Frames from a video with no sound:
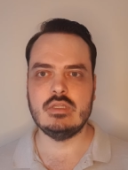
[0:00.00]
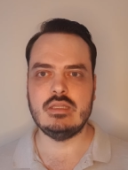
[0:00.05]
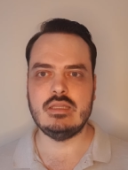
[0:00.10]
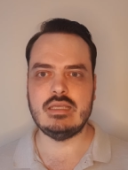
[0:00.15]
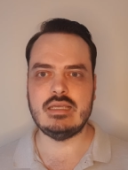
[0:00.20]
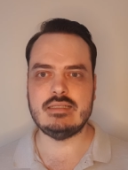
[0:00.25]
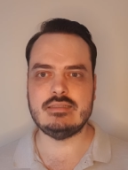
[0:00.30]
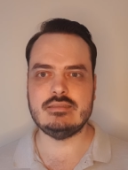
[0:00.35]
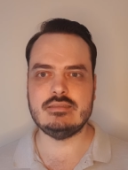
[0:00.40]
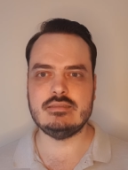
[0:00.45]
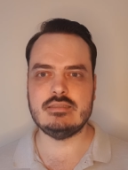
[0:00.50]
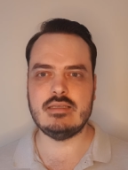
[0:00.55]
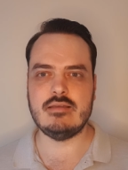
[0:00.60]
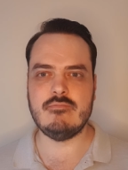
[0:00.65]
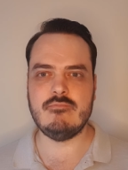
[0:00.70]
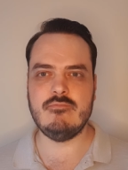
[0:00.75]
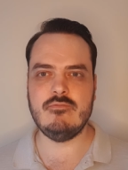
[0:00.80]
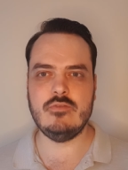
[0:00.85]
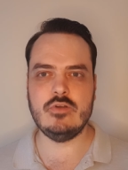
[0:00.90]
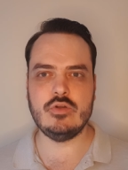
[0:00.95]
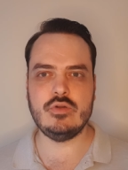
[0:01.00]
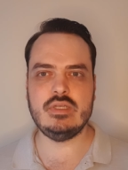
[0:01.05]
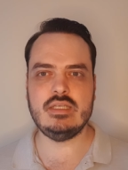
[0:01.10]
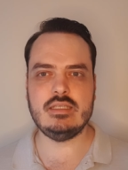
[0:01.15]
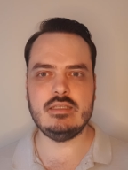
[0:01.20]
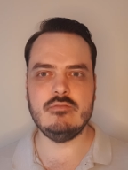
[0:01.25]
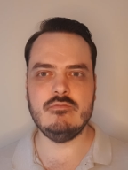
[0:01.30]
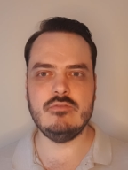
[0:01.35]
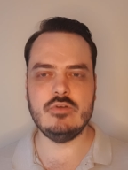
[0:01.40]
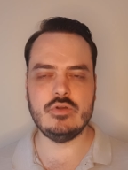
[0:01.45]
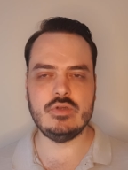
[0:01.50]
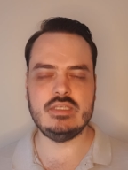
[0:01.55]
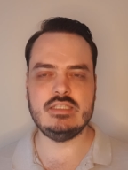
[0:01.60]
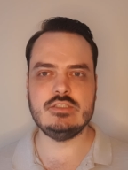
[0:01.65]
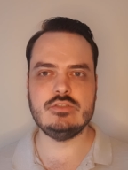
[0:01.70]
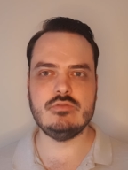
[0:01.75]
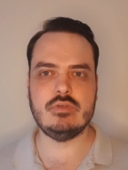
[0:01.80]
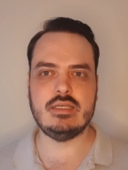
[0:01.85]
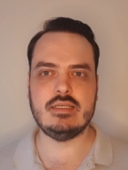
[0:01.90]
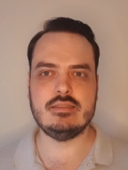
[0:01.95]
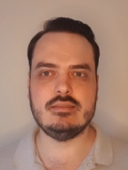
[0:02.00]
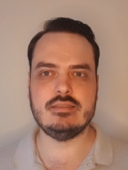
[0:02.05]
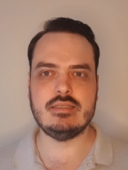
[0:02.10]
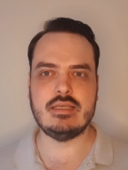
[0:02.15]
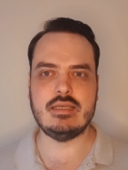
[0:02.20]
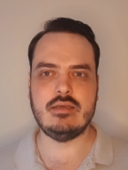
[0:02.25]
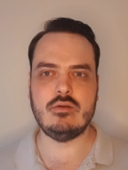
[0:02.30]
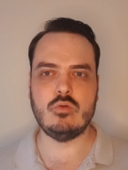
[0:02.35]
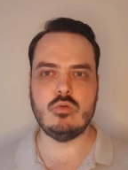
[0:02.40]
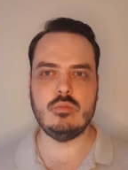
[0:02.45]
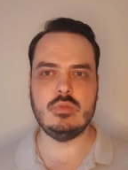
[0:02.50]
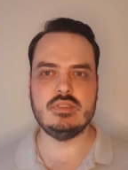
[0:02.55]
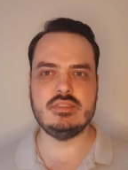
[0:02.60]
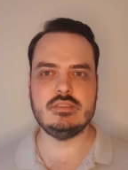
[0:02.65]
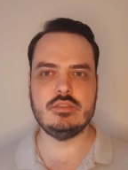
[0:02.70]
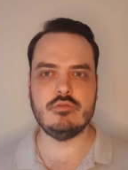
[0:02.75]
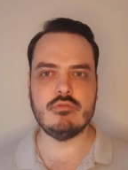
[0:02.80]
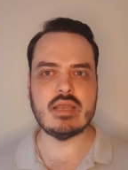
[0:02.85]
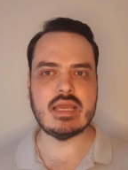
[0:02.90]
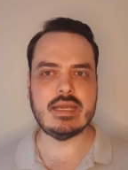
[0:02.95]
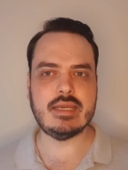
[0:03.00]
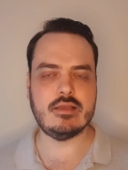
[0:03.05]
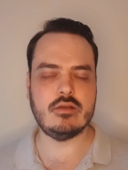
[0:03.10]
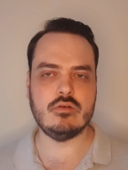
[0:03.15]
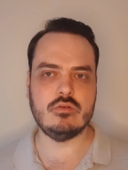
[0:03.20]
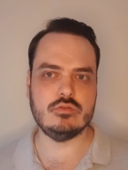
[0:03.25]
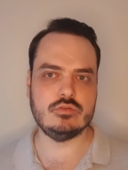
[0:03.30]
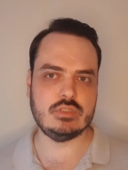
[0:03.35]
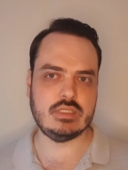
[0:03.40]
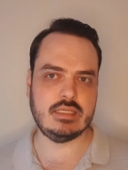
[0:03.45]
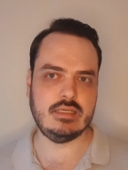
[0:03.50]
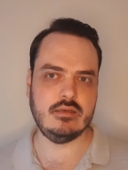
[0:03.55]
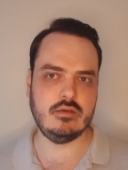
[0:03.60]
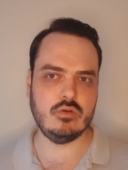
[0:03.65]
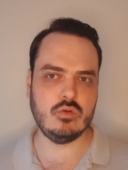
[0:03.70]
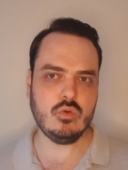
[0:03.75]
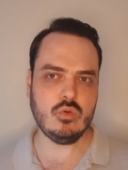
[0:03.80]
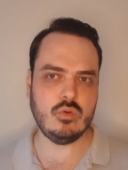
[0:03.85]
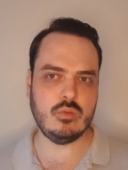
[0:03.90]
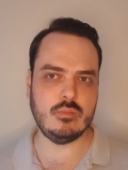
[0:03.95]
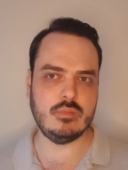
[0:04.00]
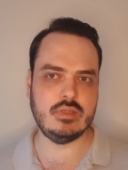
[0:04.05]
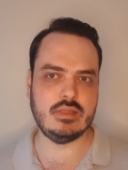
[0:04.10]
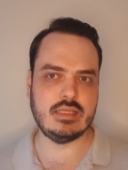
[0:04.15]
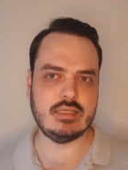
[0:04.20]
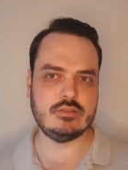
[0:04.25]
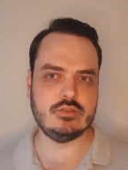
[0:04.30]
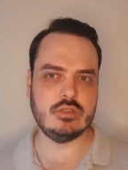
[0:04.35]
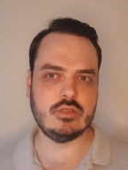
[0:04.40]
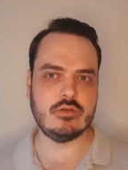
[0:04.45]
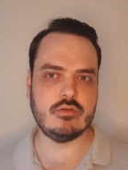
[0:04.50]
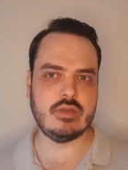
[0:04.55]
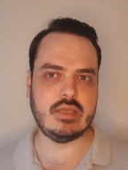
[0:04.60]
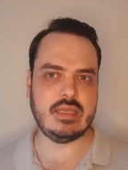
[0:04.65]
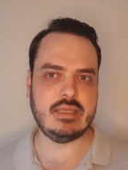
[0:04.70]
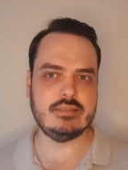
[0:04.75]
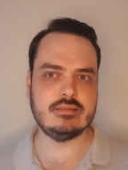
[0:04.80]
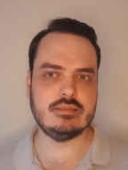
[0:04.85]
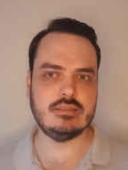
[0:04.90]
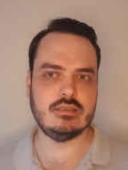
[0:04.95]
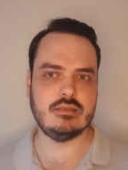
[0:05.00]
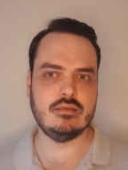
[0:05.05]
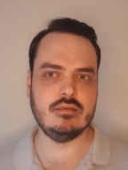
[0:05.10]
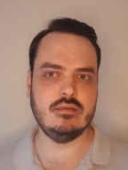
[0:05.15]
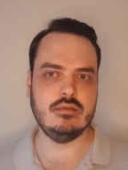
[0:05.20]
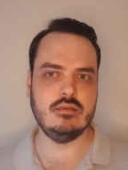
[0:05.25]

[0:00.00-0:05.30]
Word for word: That's a very, very strict and almost tyrannical gender norm that you're creating.